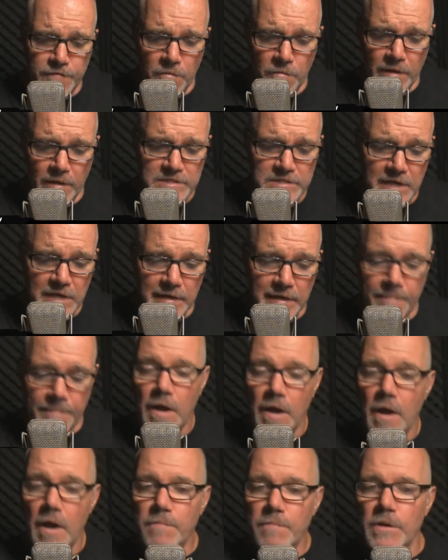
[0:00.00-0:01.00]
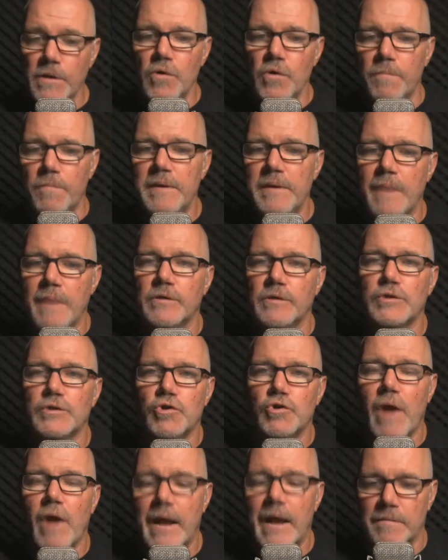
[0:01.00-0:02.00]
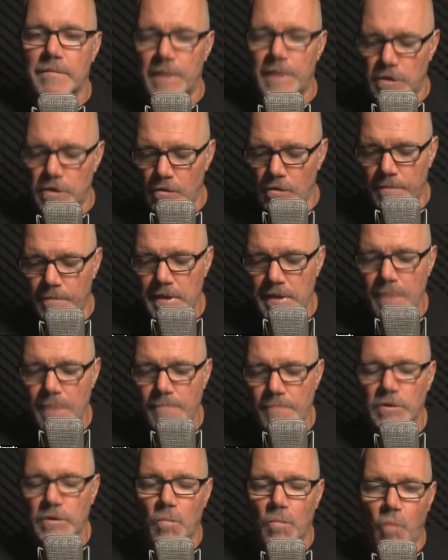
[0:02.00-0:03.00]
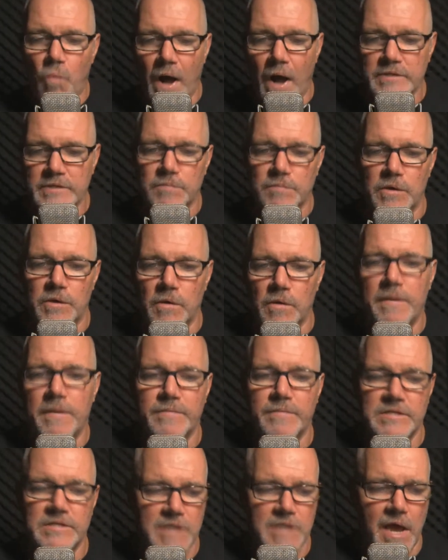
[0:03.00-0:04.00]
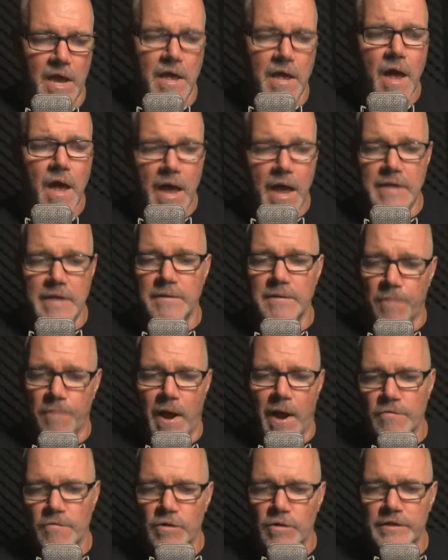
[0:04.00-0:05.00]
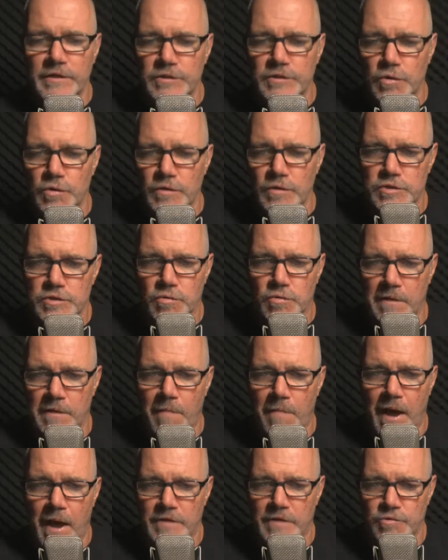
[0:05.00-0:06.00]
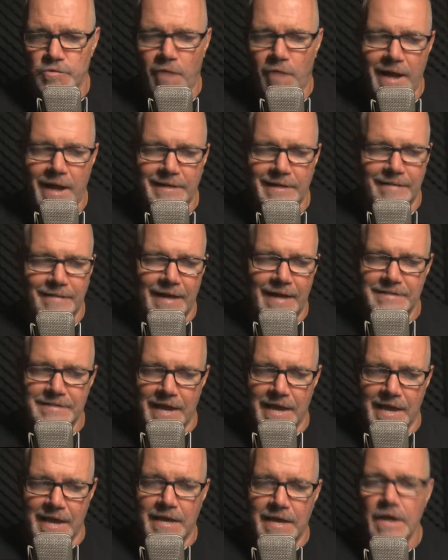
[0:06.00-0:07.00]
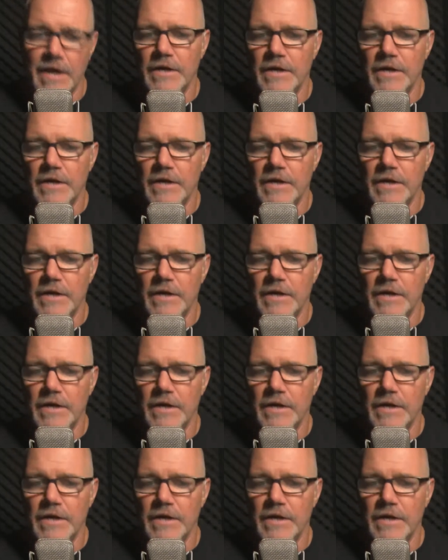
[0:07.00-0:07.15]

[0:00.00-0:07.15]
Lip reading: you want to sign up. But you'll be able to track me. You'll be able to watch me. You'll be able to say, hey, did Brian really do his 20 miles riding that day?